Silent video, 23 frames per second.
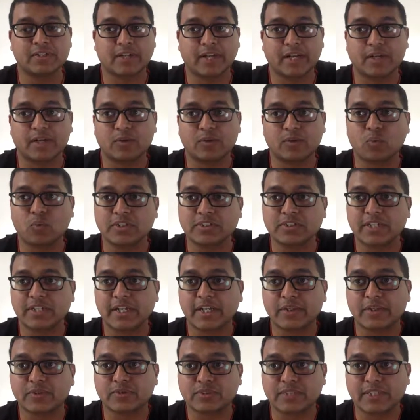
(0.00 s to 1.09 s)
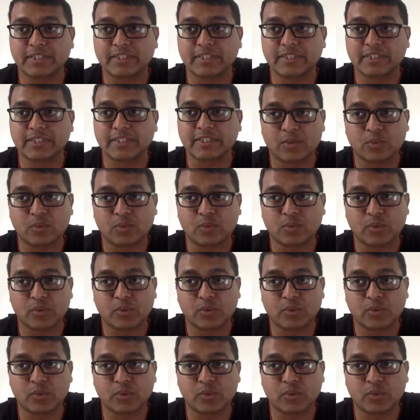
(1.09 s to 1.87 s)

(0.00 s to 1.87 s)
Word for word: right? What is that news? Let's start with